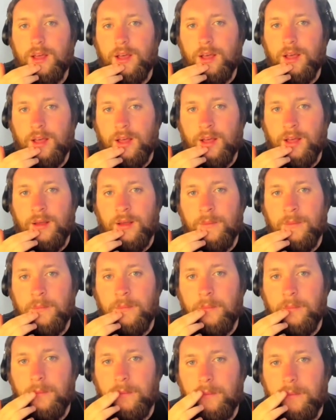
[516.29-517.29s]

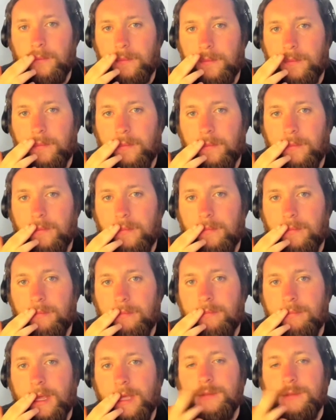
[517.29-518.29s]
Um
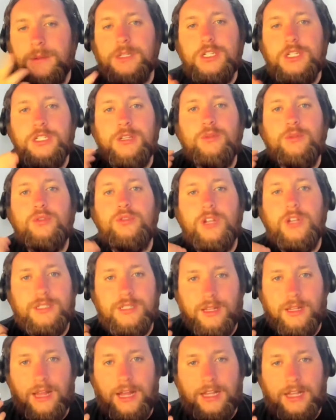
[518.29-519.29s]
especially someone who
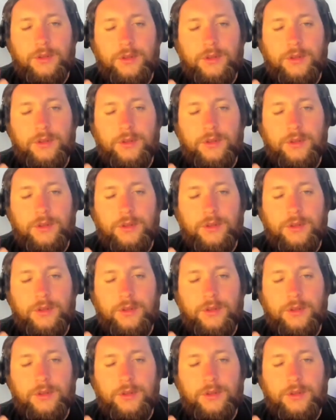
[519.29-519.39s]
does it a lot.